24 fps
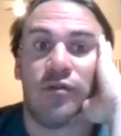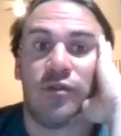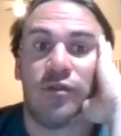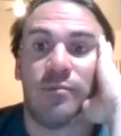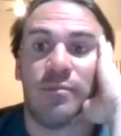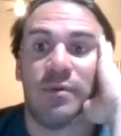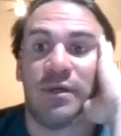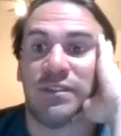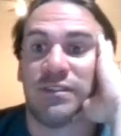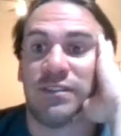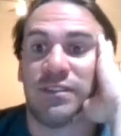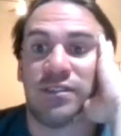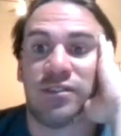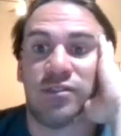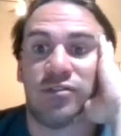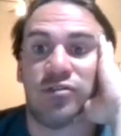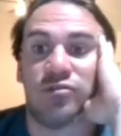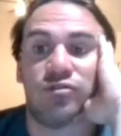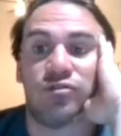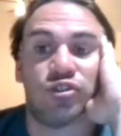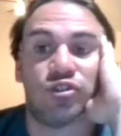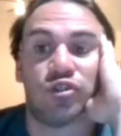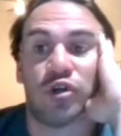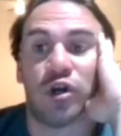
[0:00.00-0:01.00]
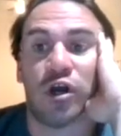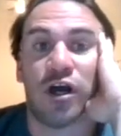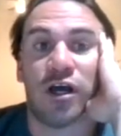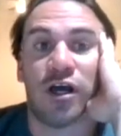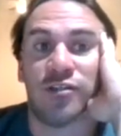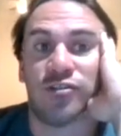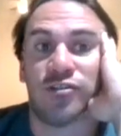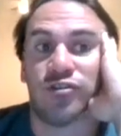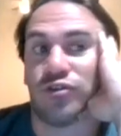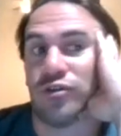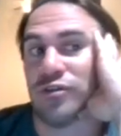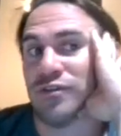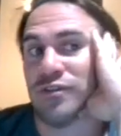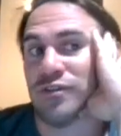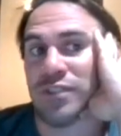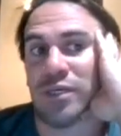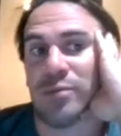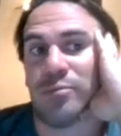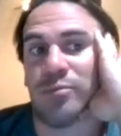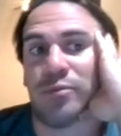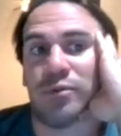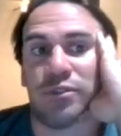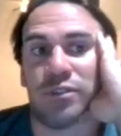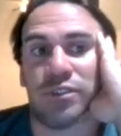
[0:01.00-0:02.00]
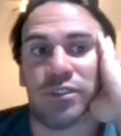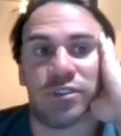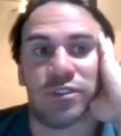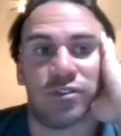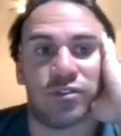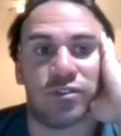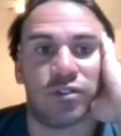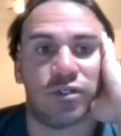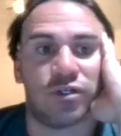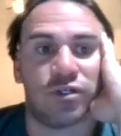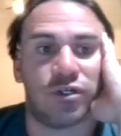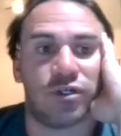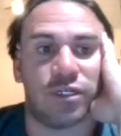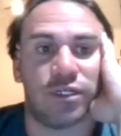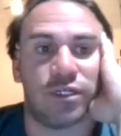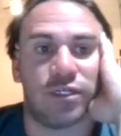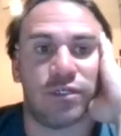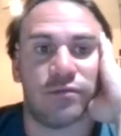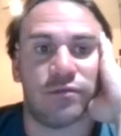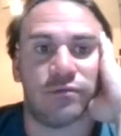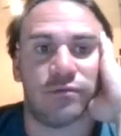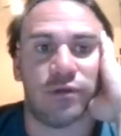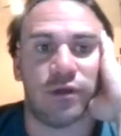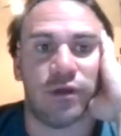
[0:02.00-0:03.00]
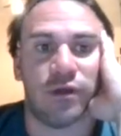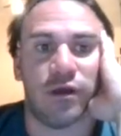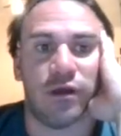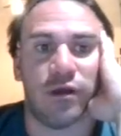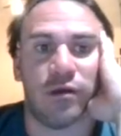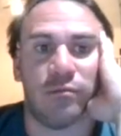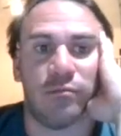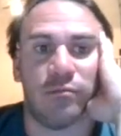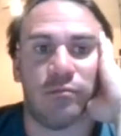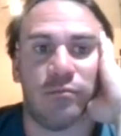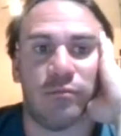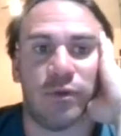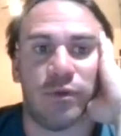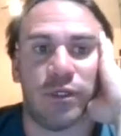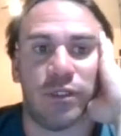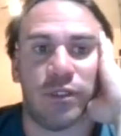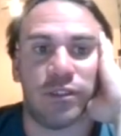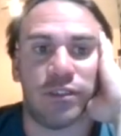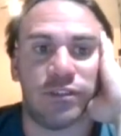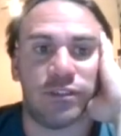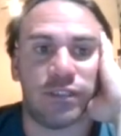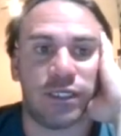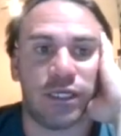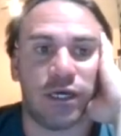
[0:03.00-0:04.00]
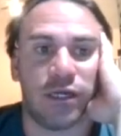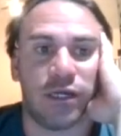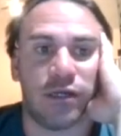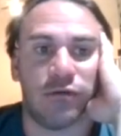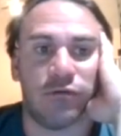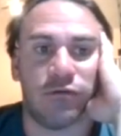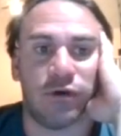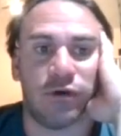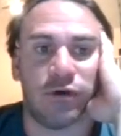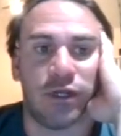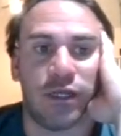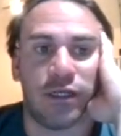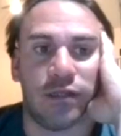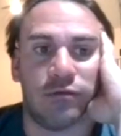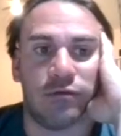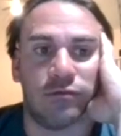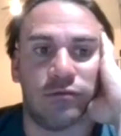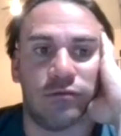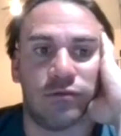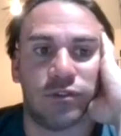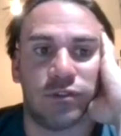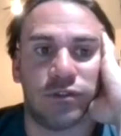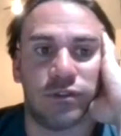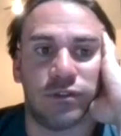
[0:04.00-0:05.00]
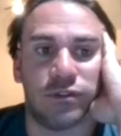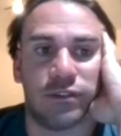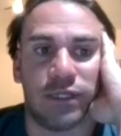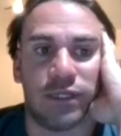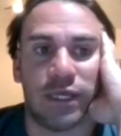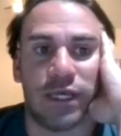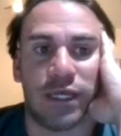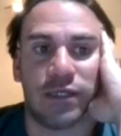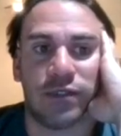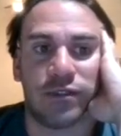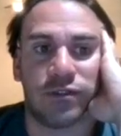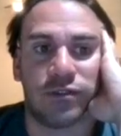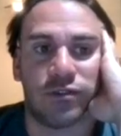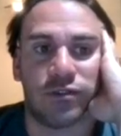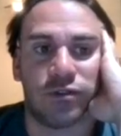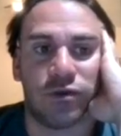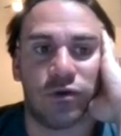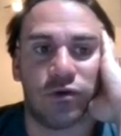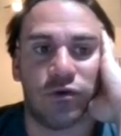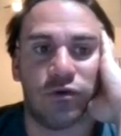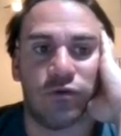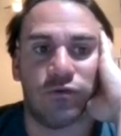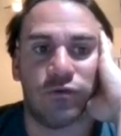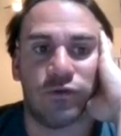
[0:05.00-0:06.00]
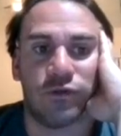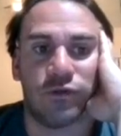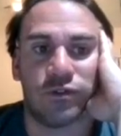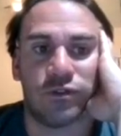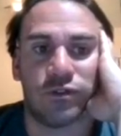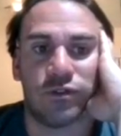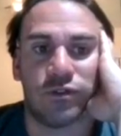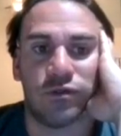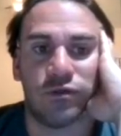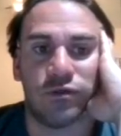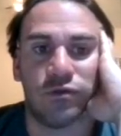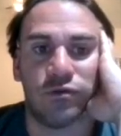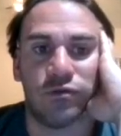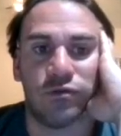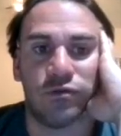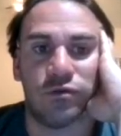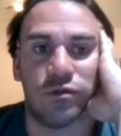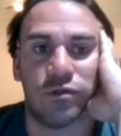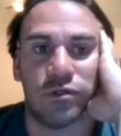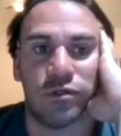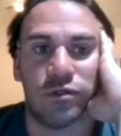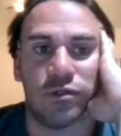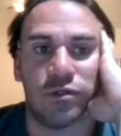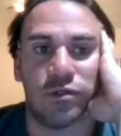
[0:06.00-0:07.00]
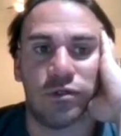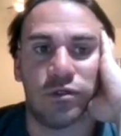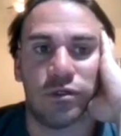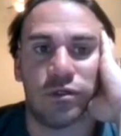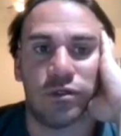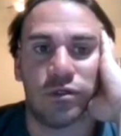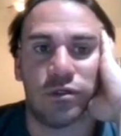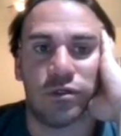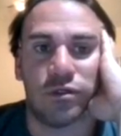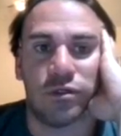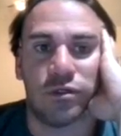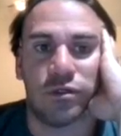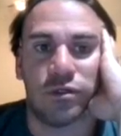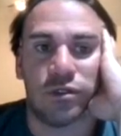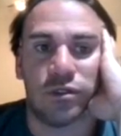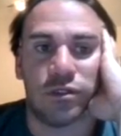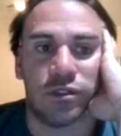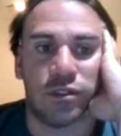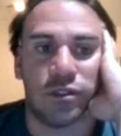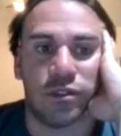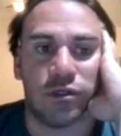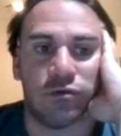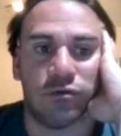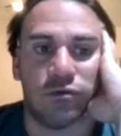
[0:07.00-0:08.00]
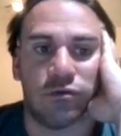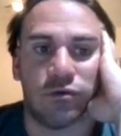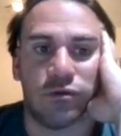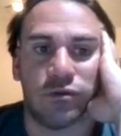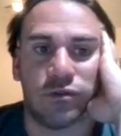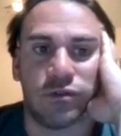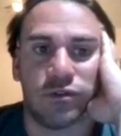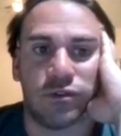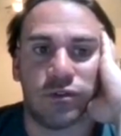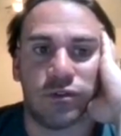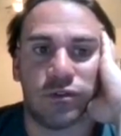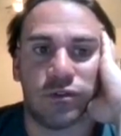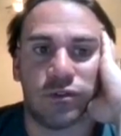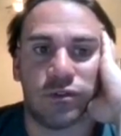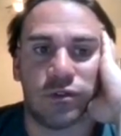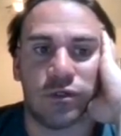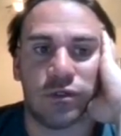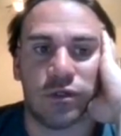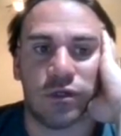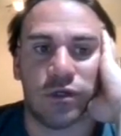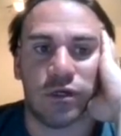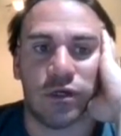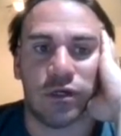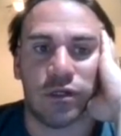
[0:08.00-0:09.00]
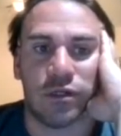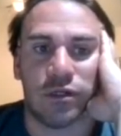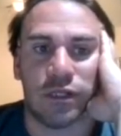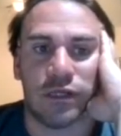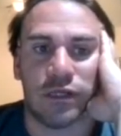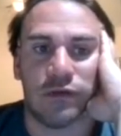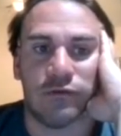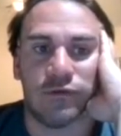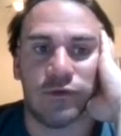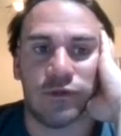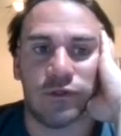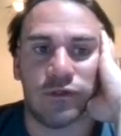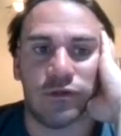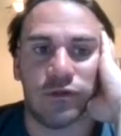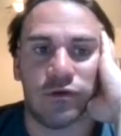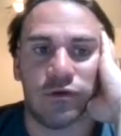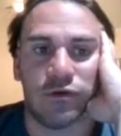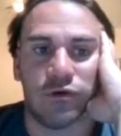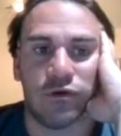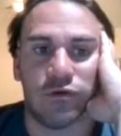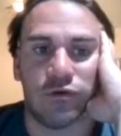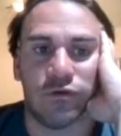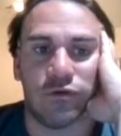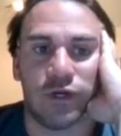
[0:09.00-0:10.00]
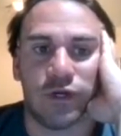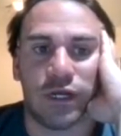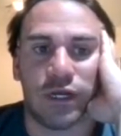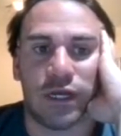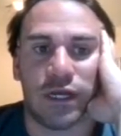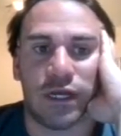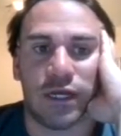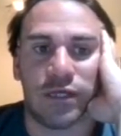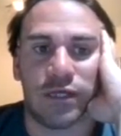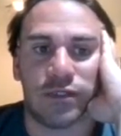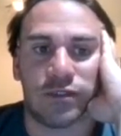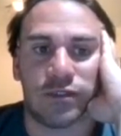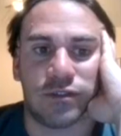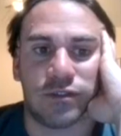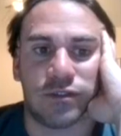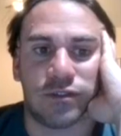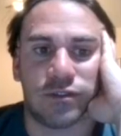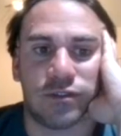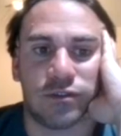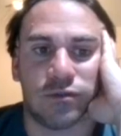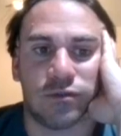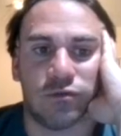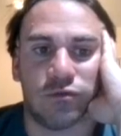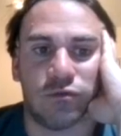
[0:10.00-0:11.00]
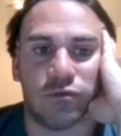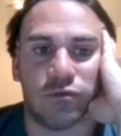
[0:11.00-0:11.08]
The best thing to do is draw it separately and turn it. But at least I got it right. So it's x over 2 equals 11 over x.